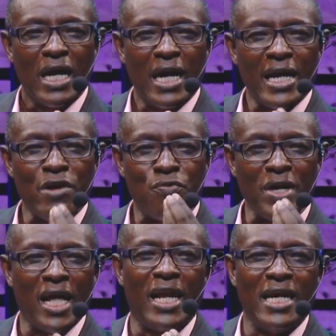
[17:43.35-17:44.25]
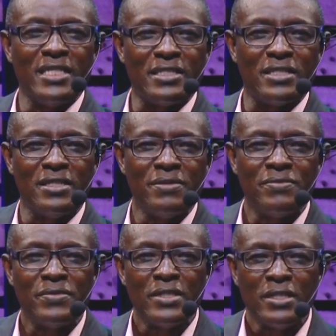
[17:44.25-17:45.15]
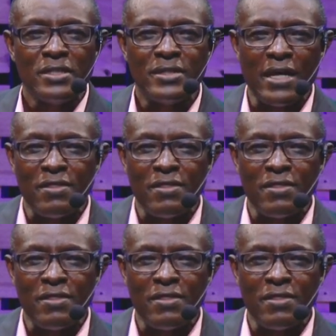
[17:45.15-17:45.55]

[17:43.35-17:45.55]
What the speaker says: and I realized that